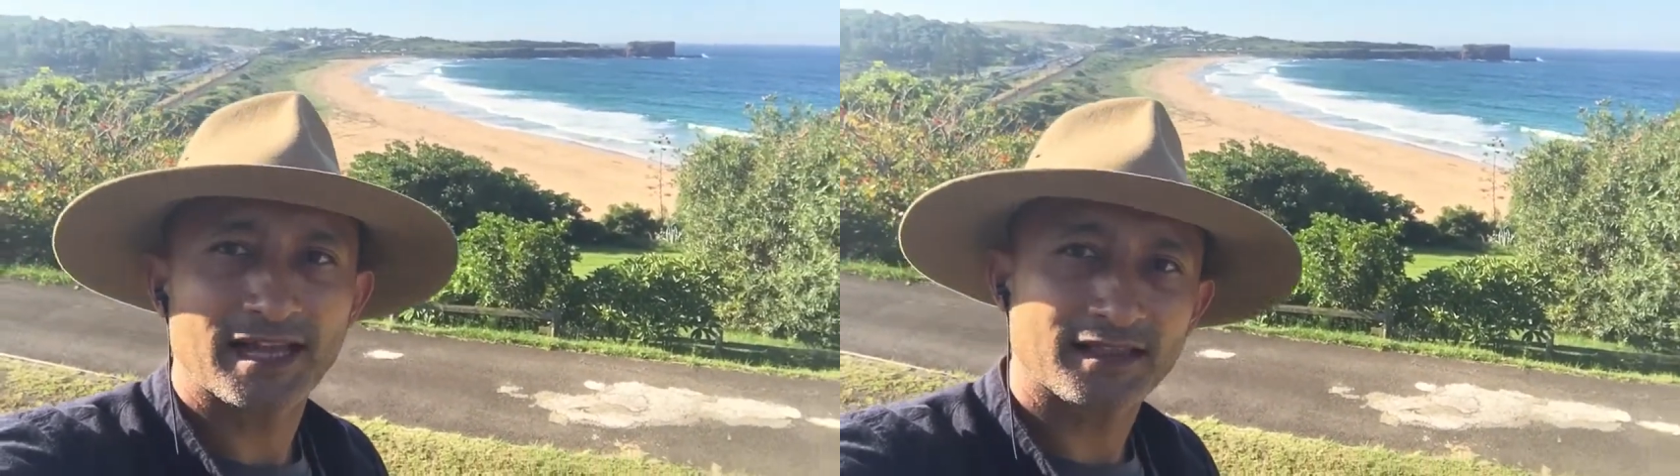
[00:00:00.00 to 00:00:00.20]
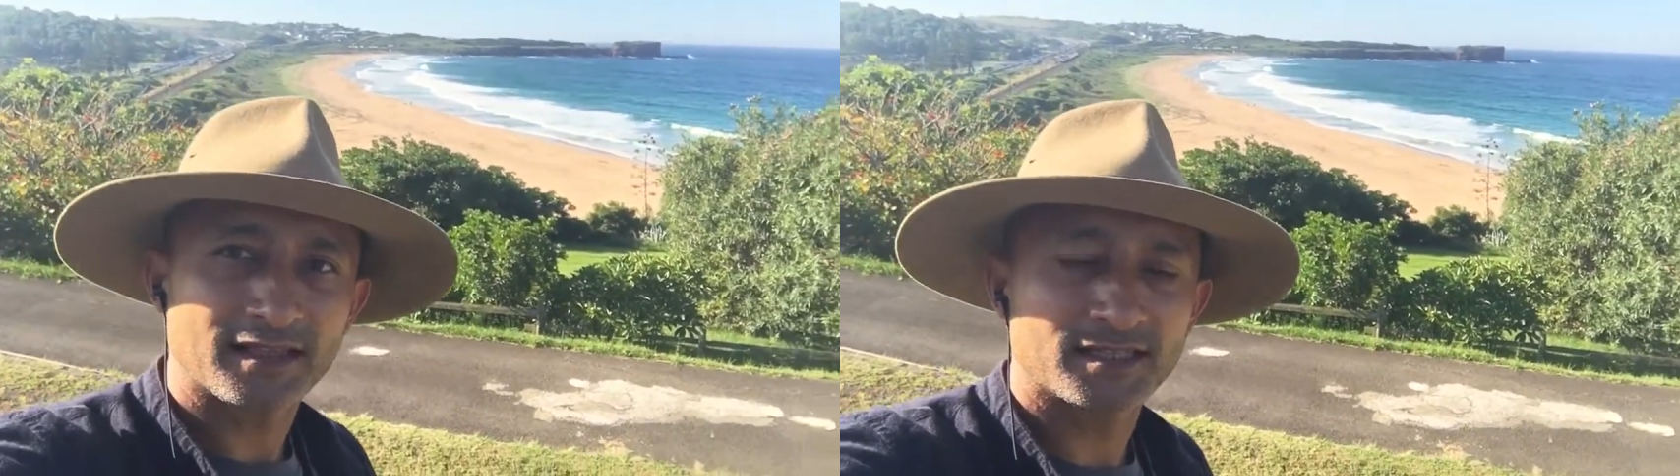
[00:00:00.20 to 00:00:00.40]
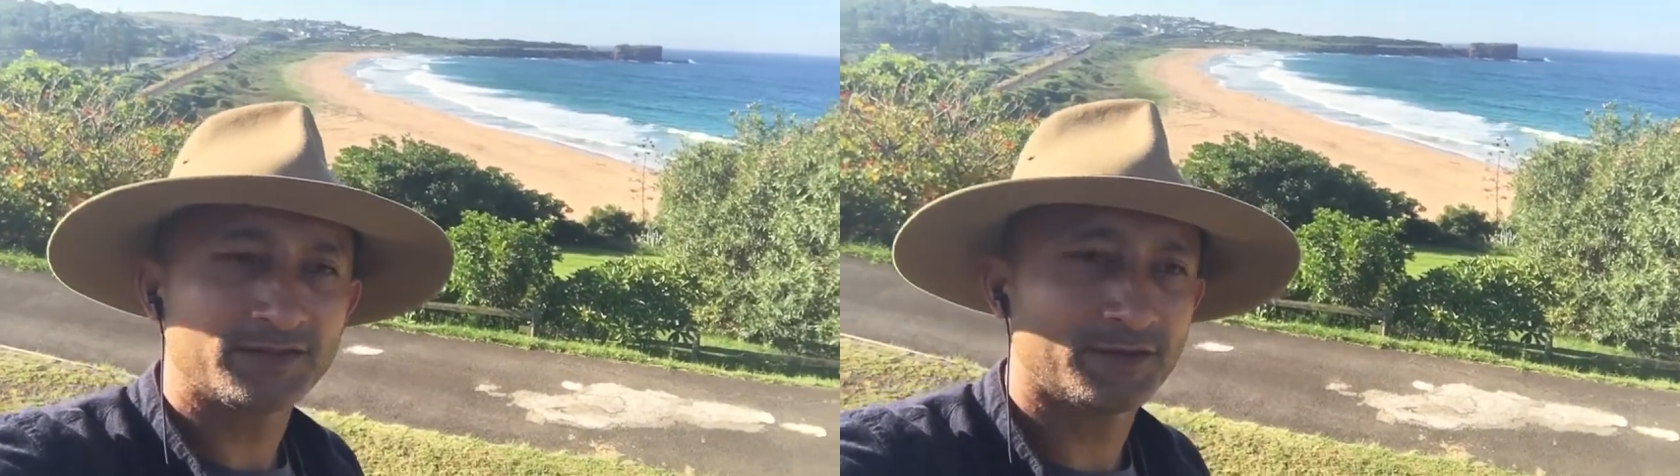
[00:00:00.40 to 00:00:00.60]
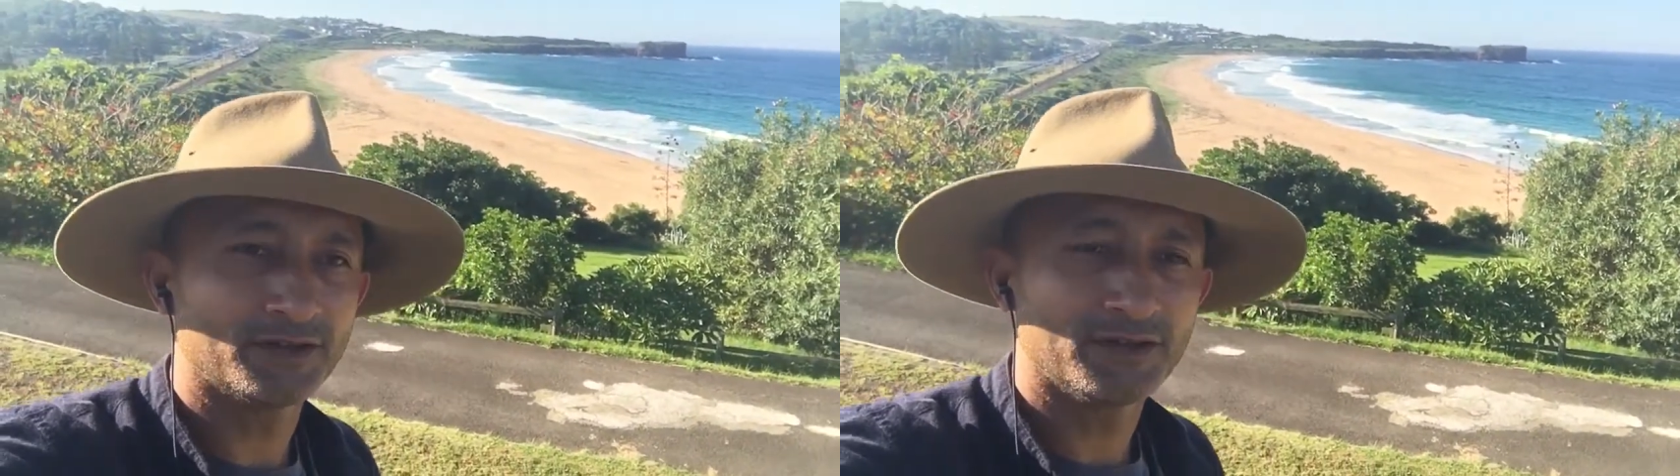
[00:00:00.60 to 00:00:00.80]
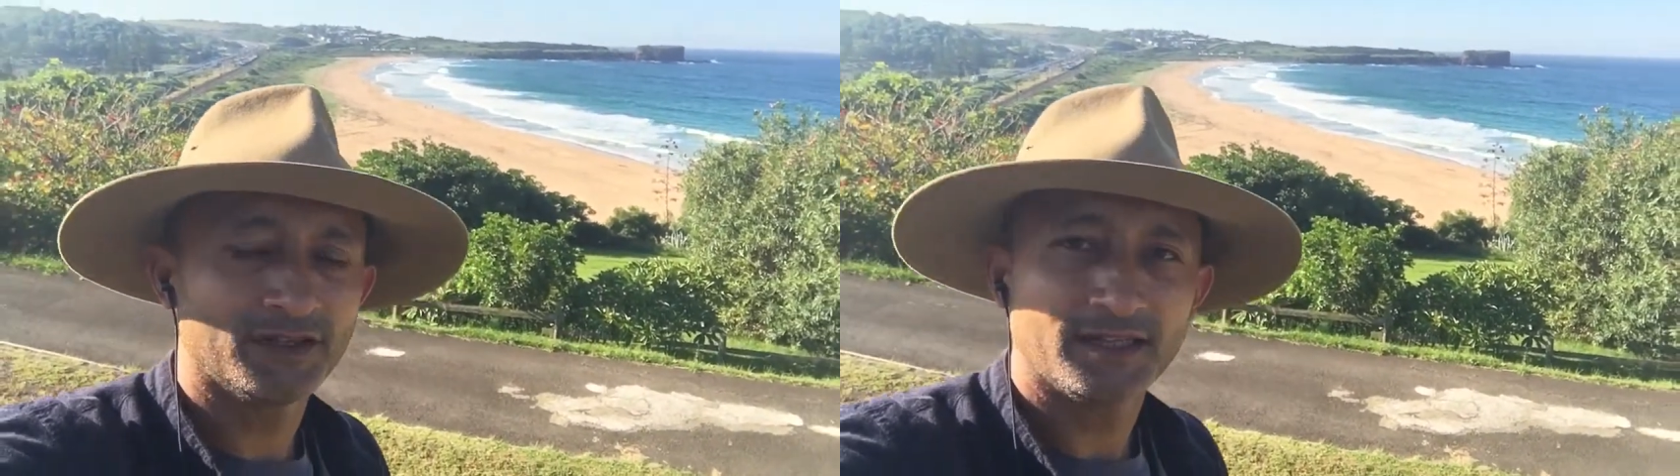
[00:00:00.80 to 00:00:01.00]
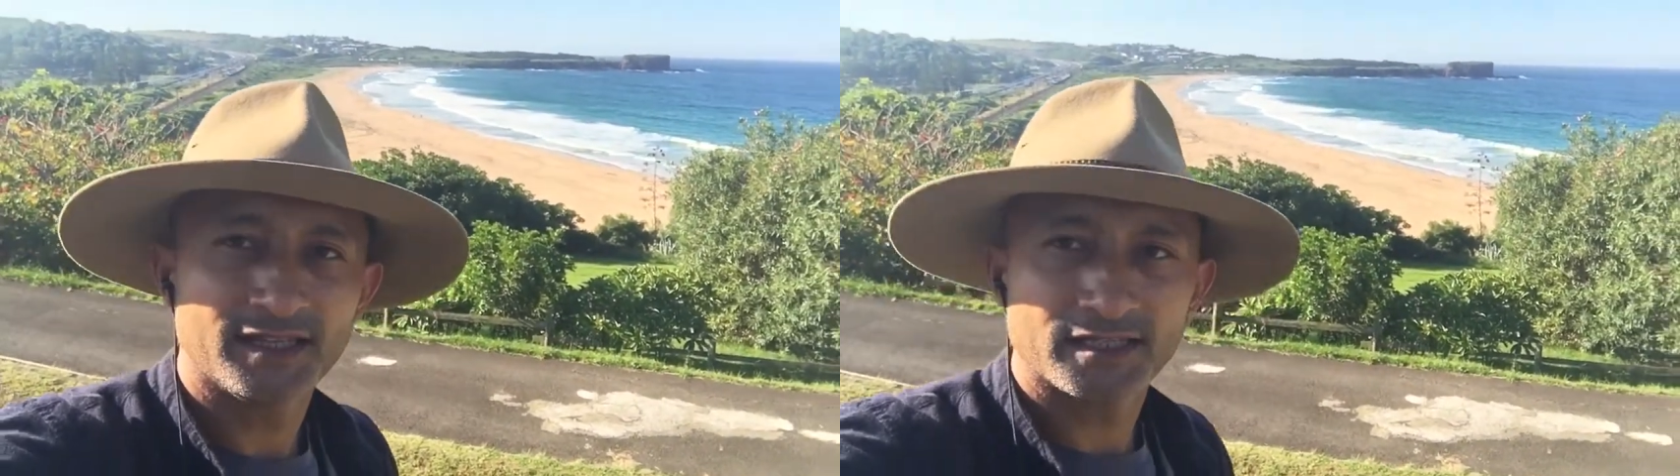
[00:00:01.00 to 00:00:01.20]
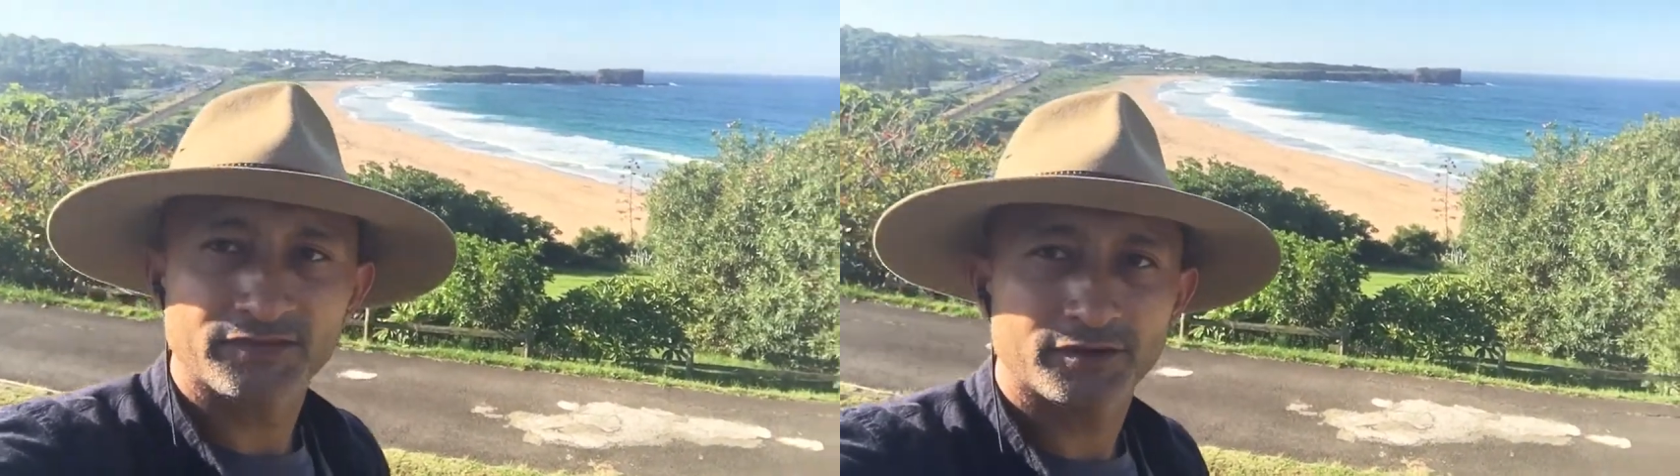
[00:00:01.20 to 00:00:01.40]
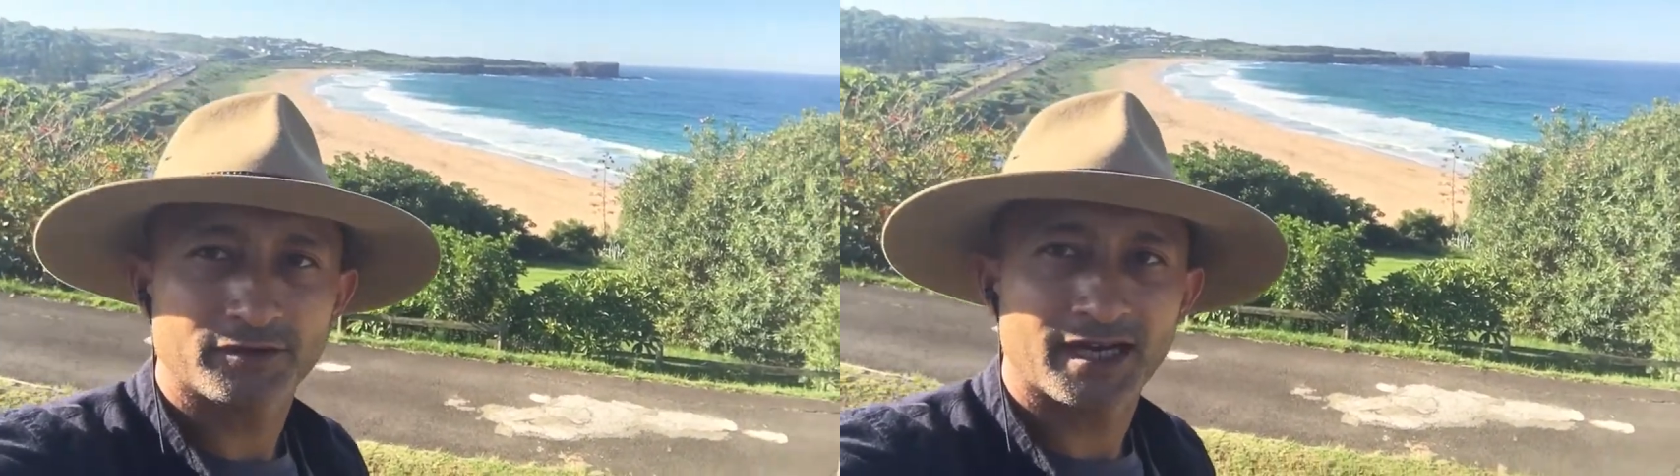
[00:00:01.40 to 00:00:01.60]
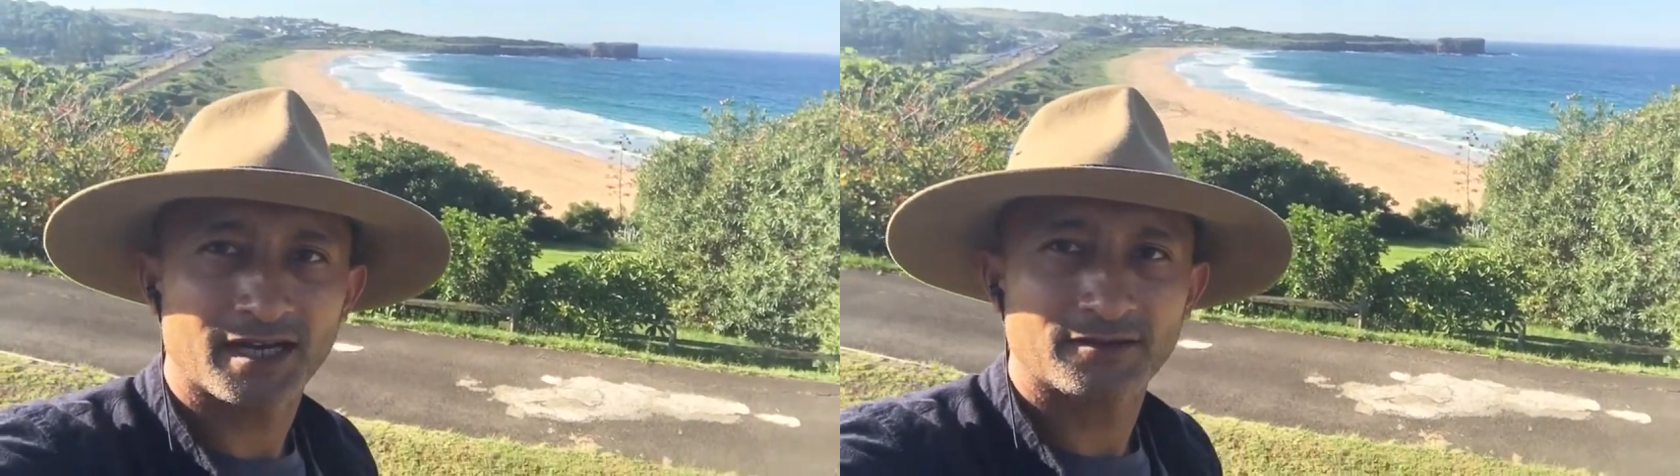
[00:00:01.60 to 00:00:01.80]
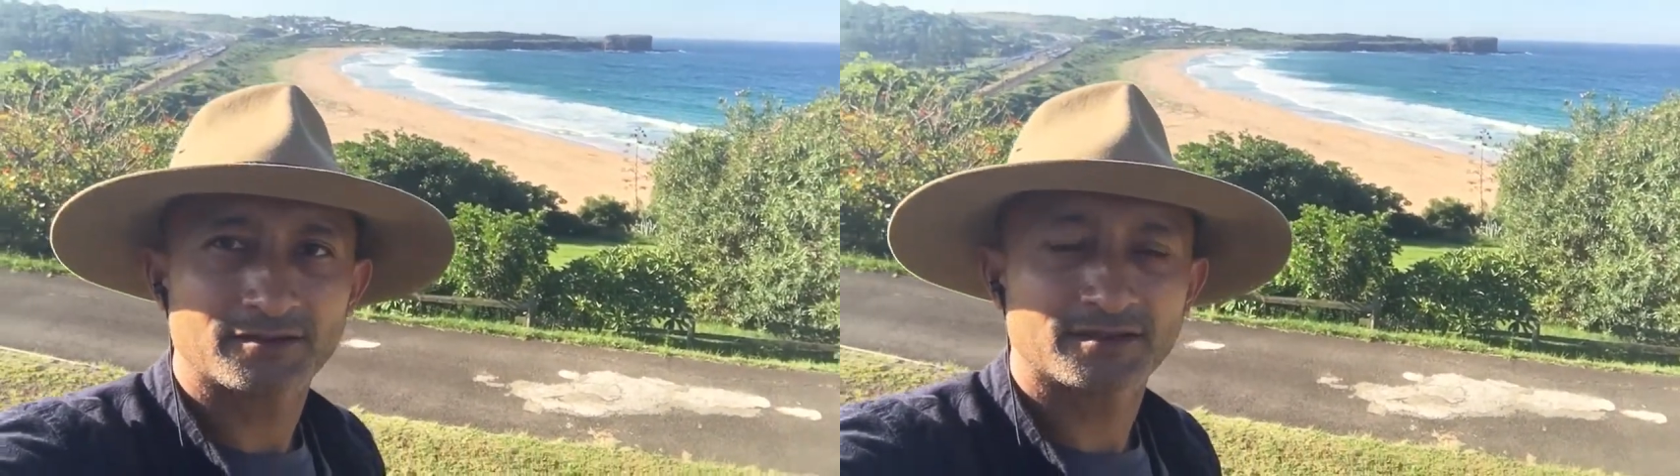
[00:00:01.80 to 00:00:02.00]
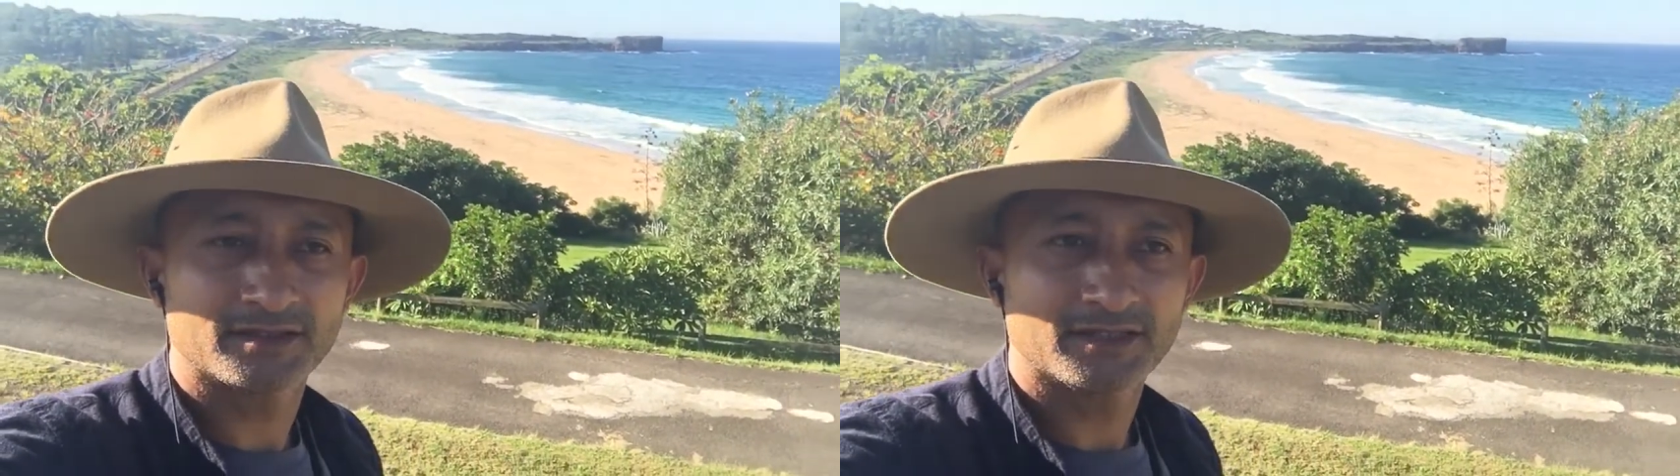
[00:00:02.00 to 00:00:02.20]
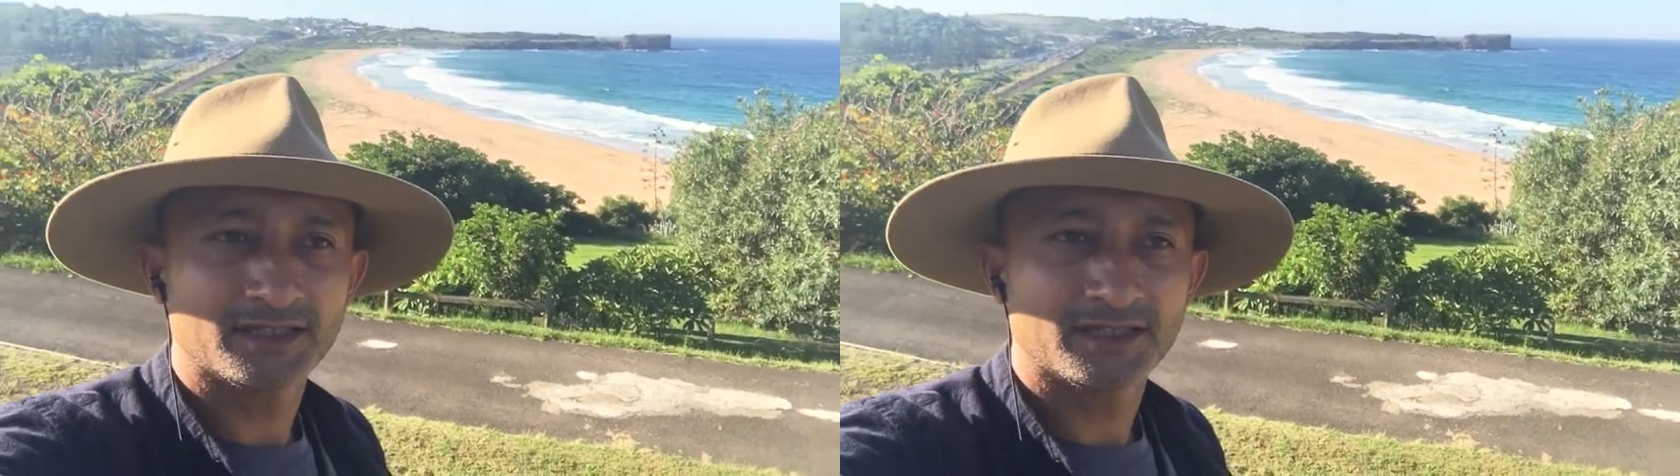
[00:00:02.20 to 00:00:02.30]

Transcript: at least for next few hours.